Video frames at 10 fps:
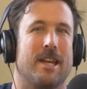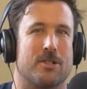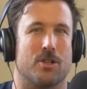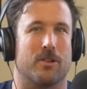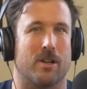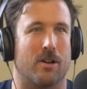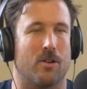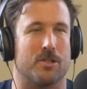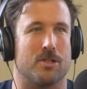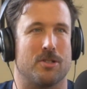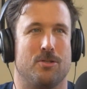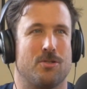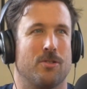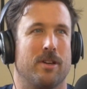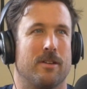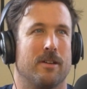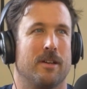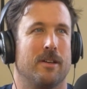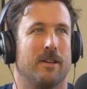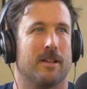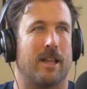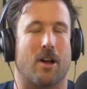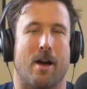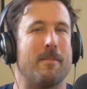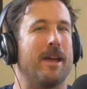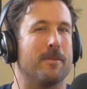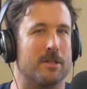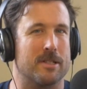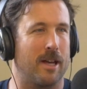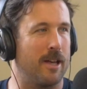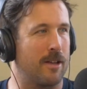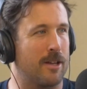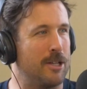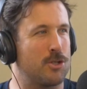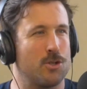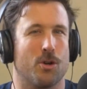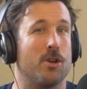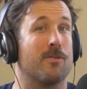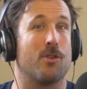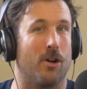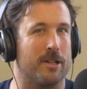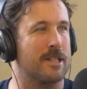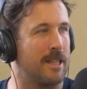get choked unconscious. You shouldn't. Like I made a mistake. It shouldn't yeah. have gotten to